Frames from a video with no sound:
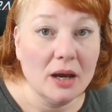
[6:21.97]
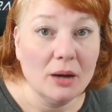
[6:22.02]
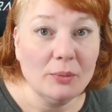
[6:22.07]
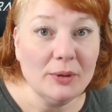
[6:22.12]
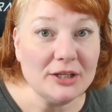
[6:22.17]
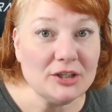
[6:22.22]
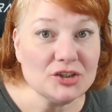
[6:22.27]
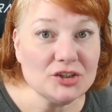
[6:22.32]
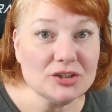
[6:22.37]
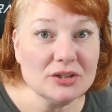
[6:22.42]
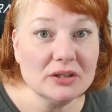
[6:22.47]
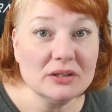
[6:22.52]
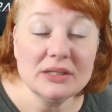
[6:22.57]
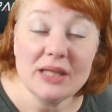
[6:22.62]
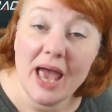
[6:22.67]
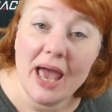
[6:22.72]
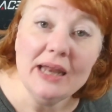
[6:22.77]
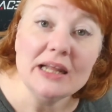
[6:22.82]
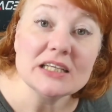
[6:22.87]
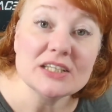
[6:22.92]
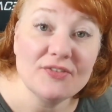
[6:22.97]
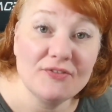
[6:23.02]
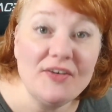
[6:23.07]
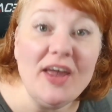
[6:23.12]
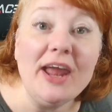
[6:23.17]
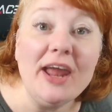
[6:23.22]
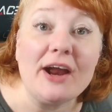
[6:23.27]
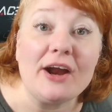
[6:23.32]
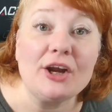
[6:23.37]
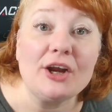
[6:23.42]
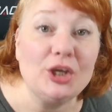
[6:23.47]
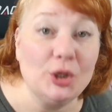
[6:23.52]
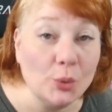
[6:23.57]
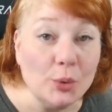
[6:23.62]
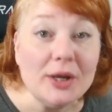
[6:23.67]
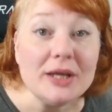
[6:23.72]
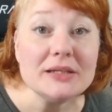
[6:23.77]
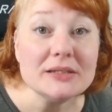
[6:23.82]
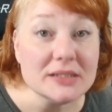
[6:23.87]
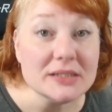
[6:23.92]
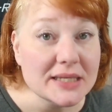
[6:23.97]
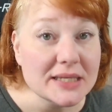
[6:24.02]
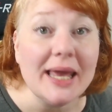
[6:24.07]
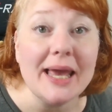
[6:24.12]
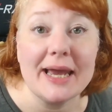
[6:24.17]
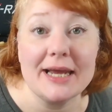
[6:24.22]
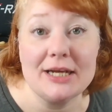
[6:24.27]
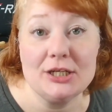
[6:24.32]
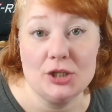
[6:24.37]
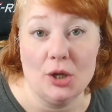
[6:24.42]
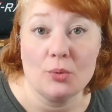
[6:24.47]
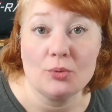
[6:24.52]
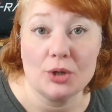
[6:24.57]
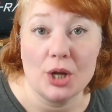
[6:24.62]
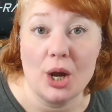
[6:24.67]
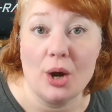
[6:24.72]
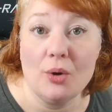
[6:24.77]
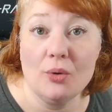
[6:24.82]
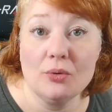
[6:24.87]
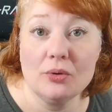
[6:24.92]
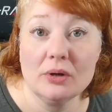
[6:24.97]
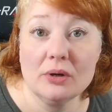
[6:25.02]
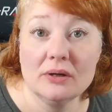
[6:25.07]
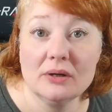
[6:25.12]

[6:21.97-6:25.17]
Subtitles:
Which, that is fair. You can say I don't know.